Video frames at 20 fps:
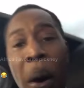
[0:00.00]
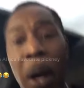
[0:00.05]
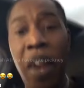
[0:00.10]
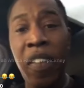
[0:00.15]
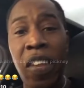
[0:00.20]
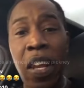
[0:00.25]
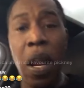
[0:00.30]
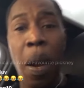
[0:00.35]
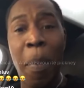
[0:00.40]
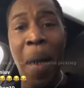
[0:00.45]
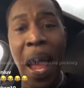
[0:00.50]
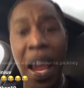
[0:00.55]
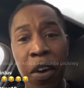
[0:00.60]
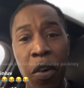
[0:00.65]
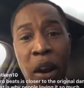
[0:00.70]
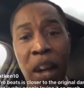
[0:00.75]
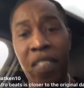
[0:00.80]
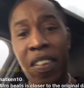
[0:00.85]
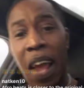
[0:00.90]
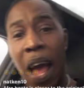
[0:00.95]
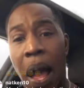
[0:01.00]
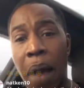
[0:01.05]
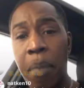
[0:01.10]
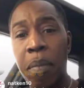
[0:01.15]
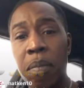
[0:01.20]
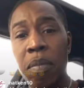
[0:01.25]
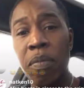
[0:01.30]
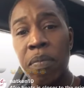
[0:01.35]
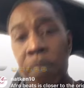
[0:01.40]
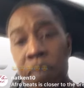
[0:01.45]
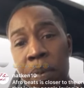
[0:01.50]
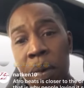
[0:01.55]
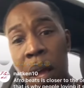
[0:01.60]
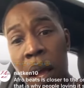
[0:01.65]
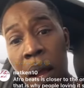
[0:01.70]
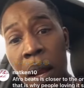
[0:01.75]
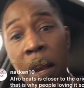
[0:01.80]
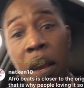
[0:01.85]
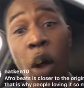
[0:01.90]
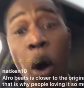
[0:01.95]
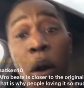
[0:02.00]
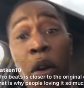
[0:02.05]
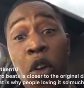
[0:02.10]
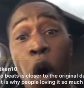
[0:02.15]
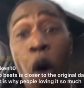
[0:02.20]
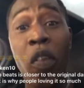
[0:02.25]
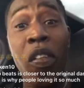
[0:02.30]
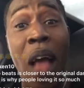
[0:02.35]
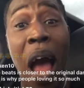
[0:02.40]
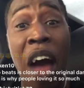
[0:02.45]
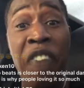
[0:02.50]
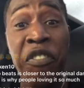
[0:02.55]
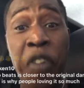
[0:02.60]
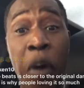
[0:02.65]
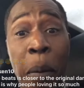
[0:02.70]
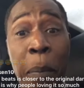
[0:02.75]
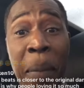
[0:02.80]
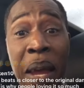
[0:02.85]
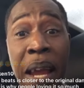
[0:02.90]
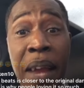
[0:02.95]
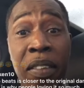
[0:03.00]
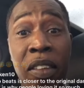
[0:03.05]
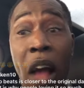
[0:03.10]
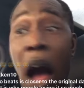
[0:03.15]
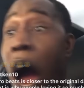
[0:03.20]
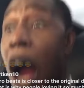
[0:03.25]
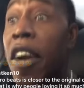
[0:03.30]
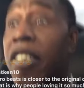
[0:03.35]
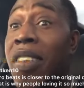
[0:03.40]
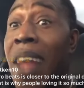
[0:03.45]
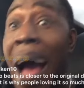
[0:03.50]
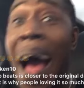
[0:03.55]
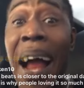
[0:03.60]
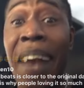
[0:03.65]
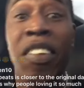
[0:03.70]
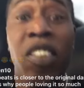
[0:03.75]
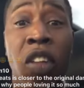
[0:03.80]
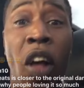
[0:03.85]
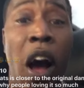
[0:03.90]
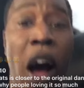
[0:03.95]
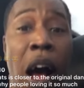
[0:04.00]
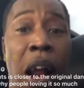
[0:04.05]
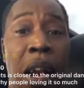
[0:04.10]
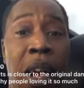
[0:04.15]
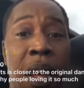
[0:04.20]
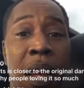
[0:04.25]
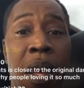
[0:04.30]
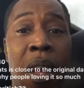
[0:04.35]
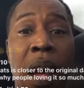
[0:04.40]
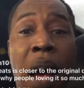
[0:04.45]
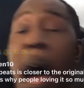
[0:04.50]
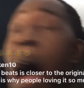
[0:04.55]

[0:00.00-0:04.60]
I want to see your migraines, gang. Those Afrobeats are dancehall.